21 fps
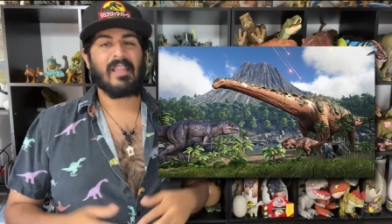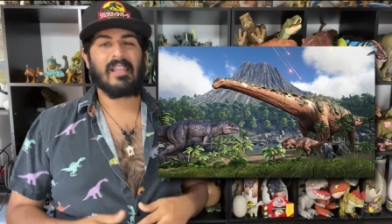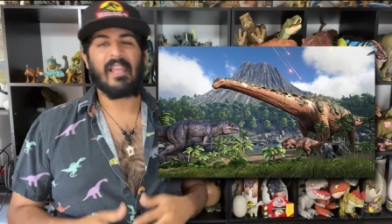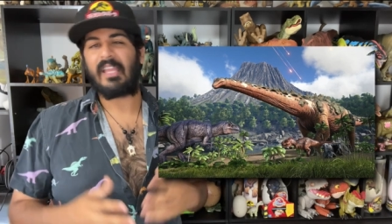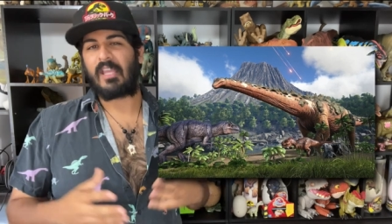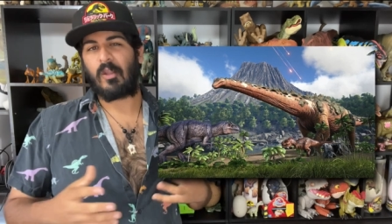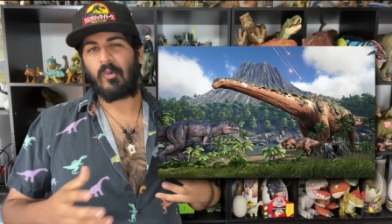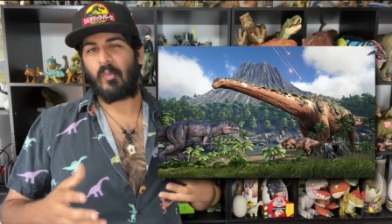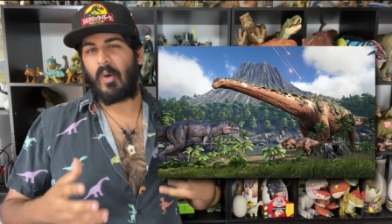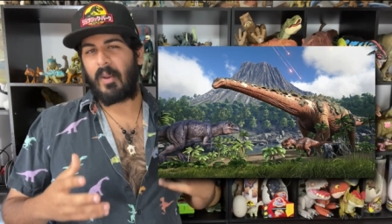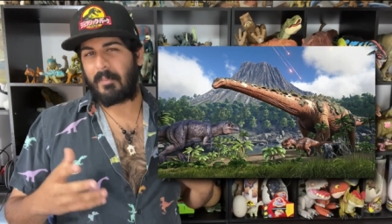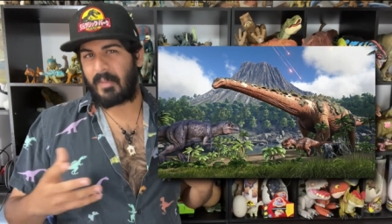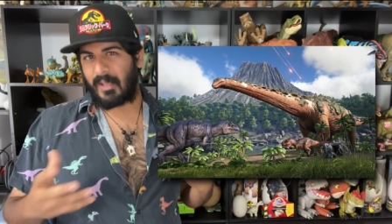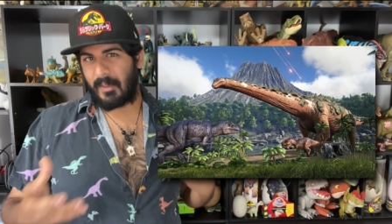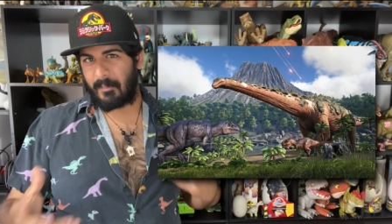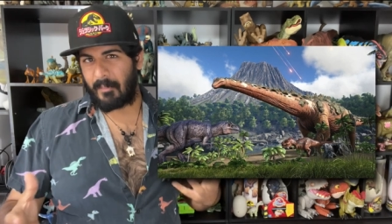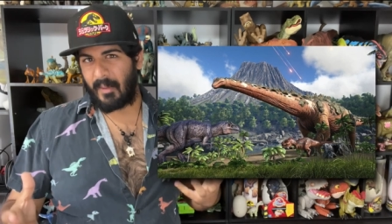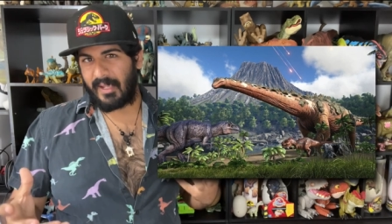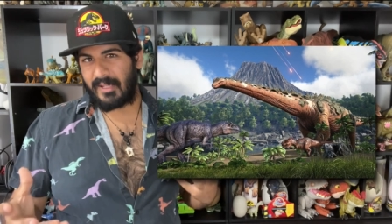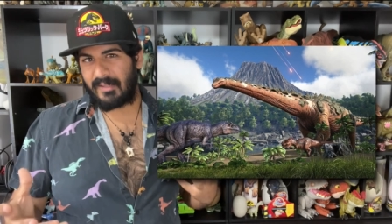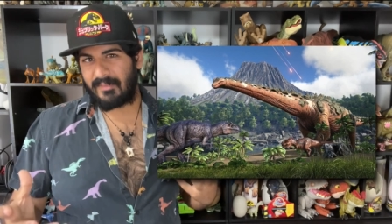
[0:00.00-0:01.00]
like in one
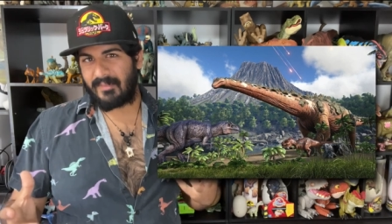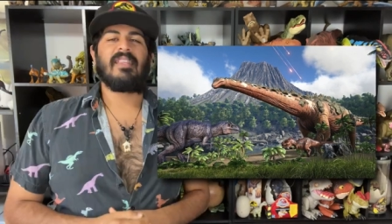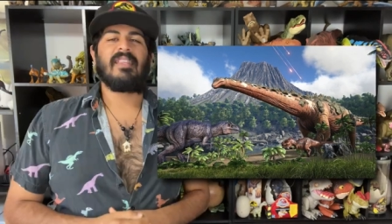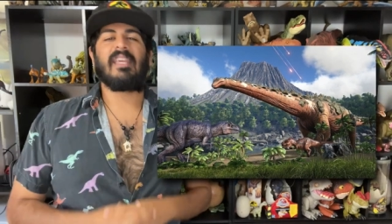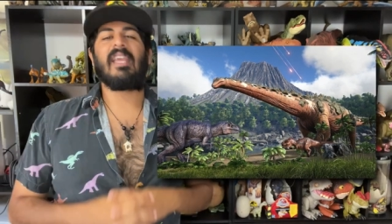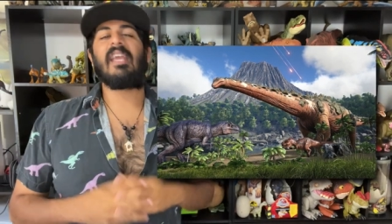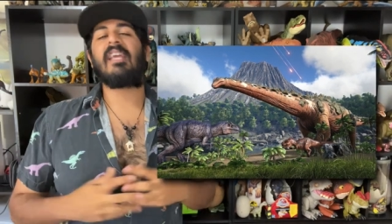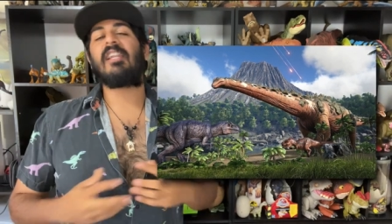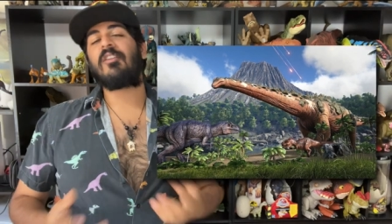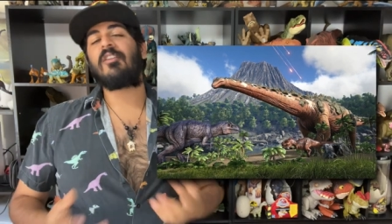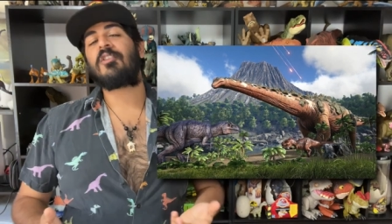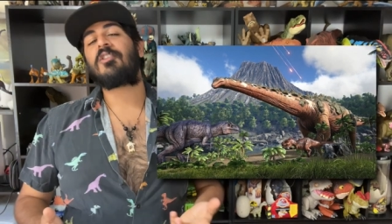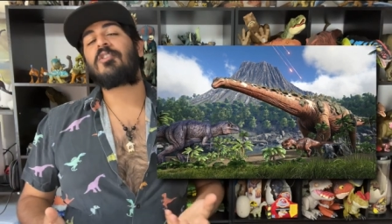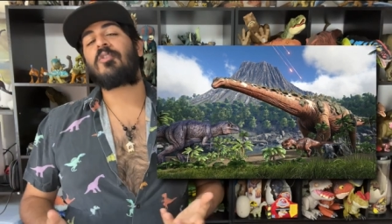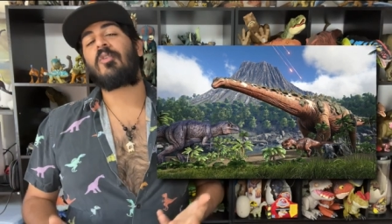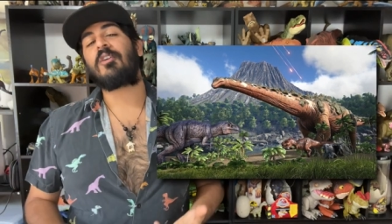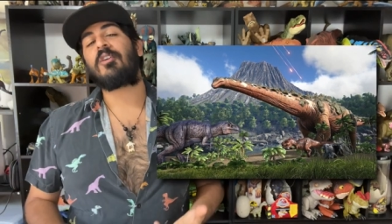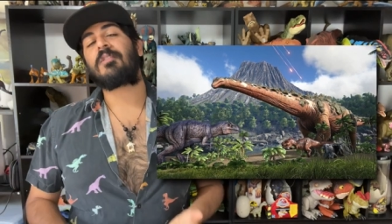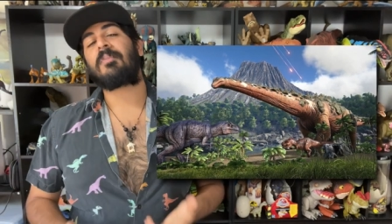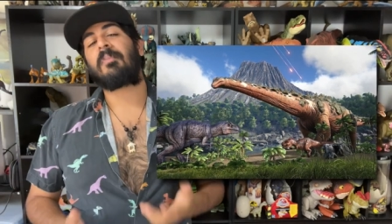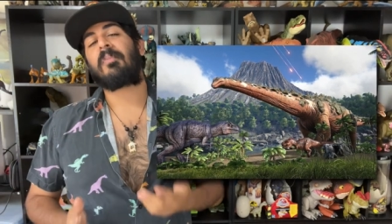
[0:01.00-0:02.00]
big bite, the
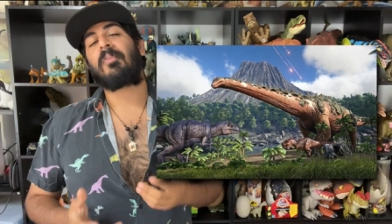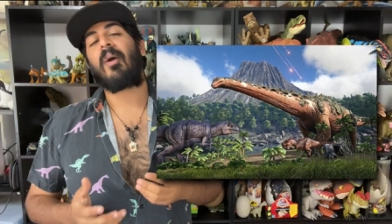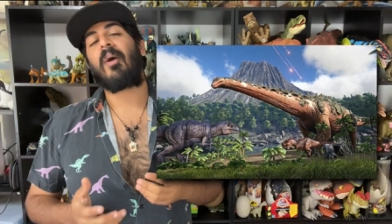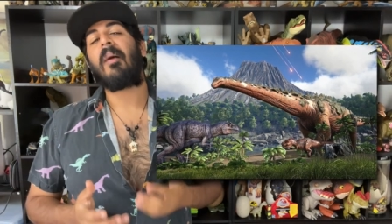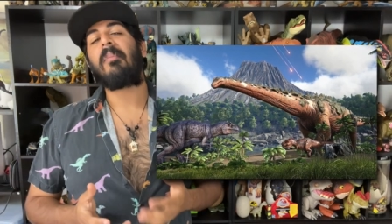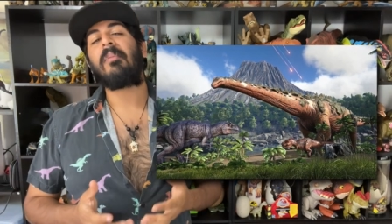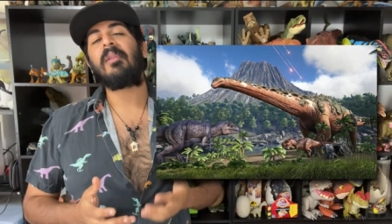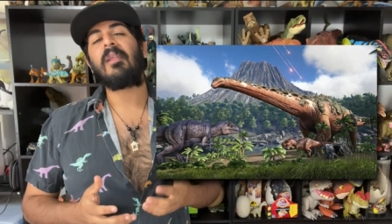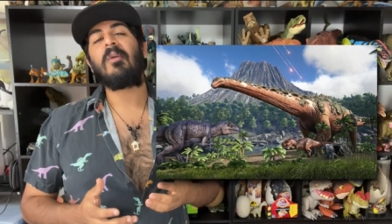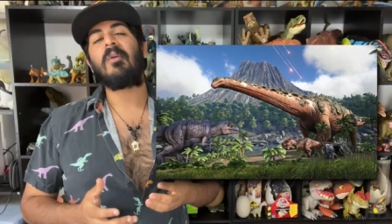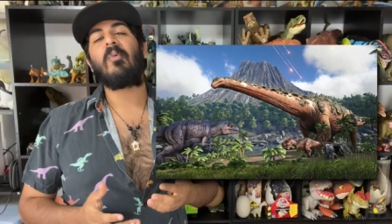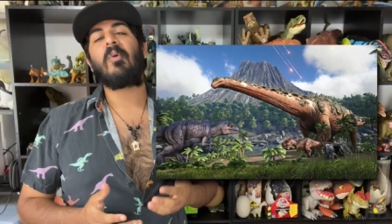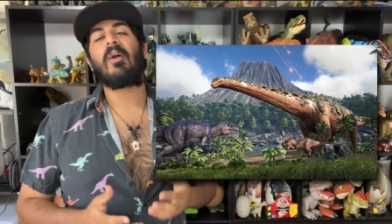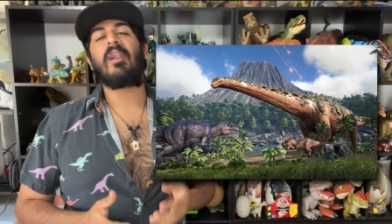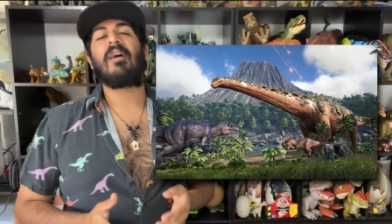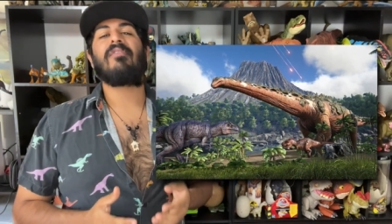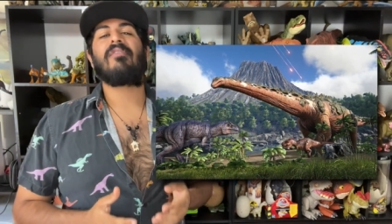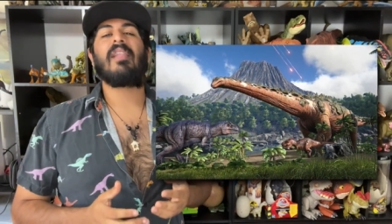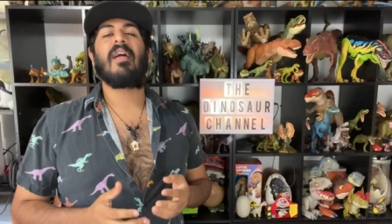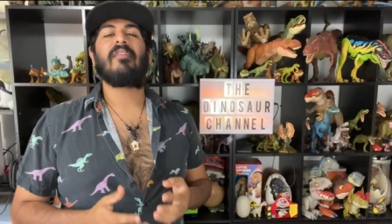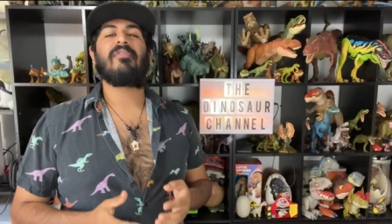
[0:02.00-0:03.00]
Giganotosaurus probably would
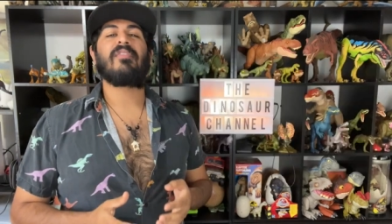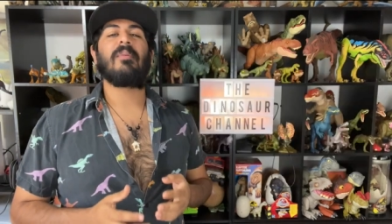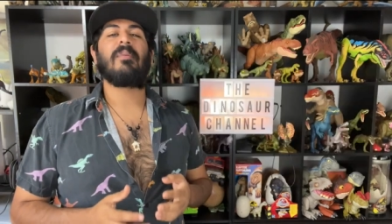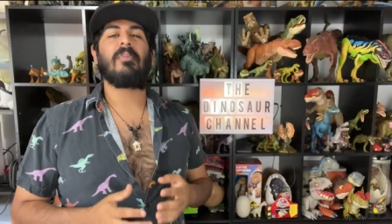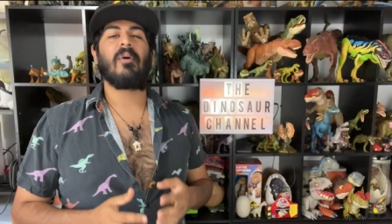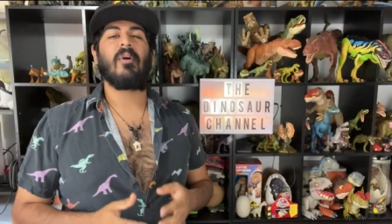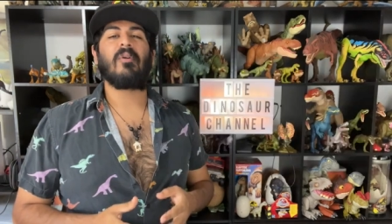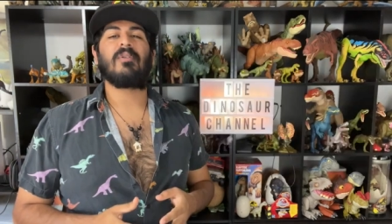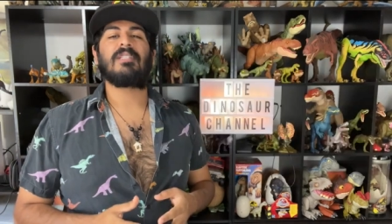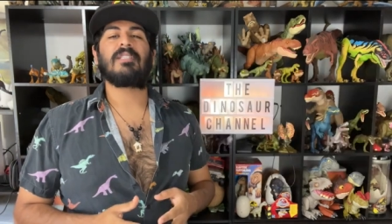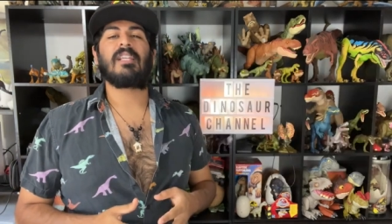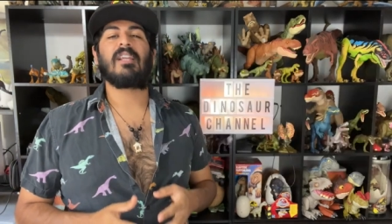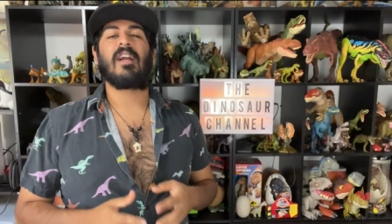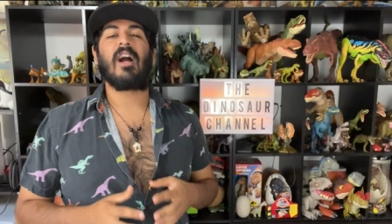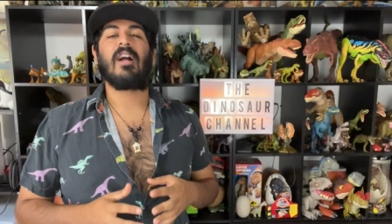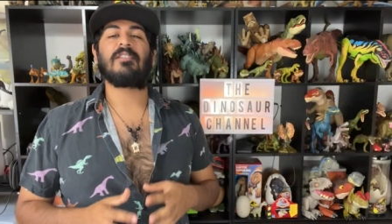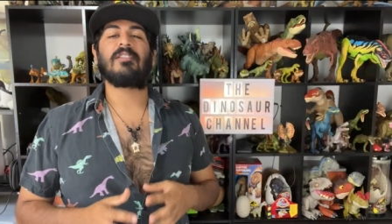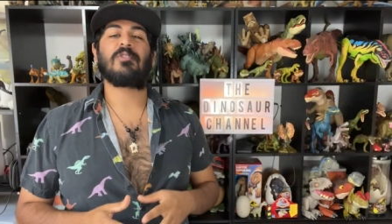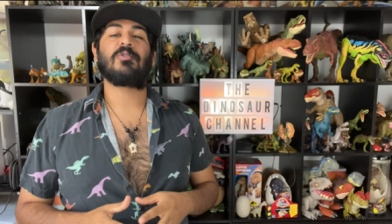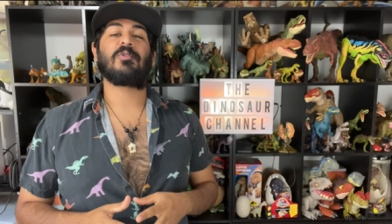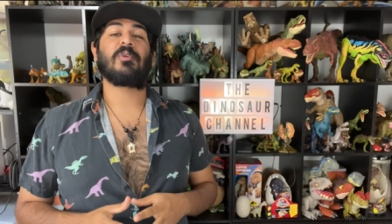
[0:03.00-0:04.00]
have left the bones and
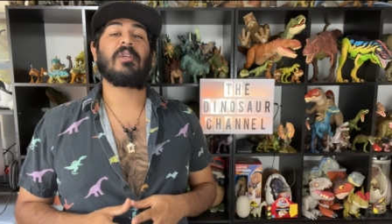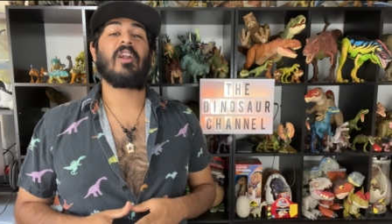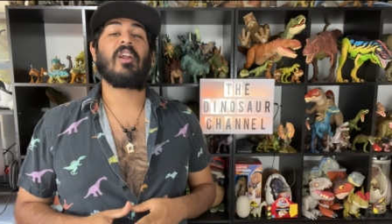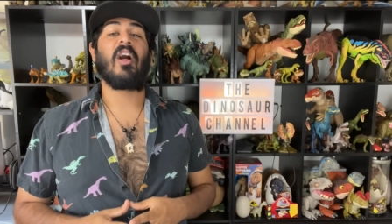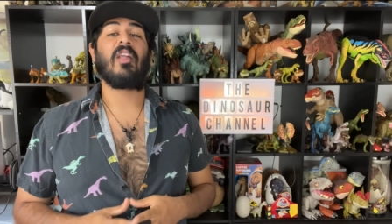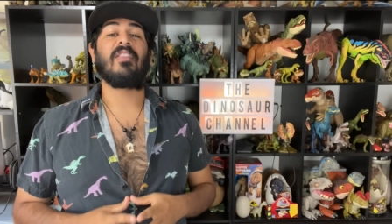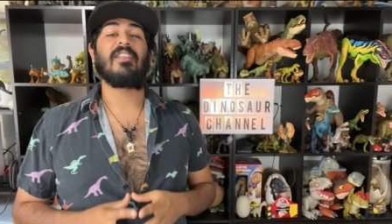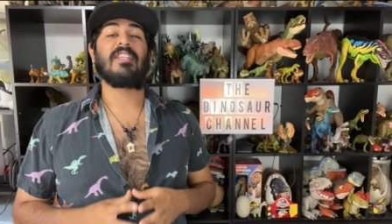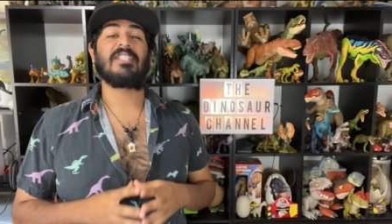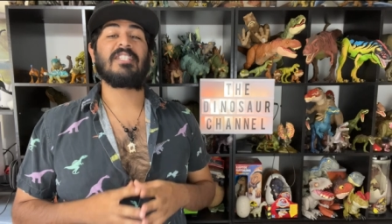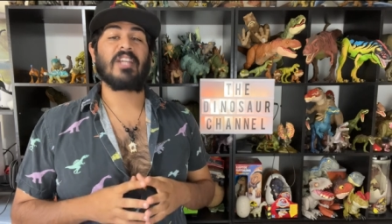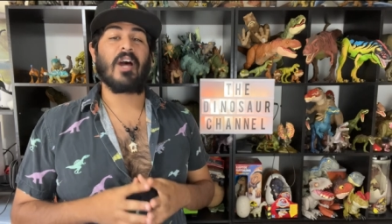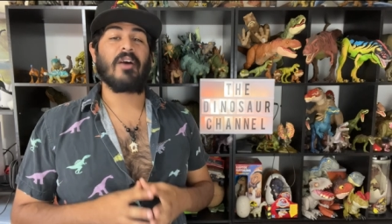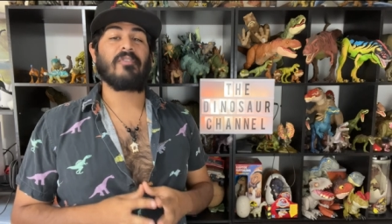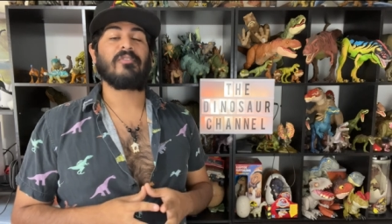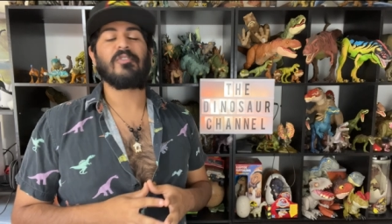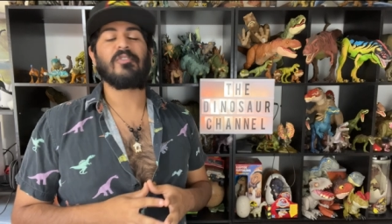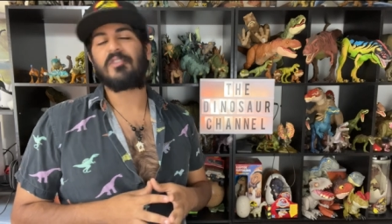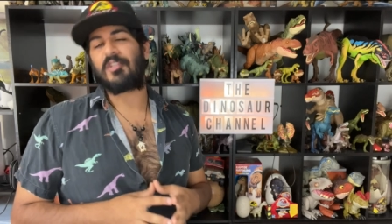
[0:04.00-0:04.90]
concentrated on the softer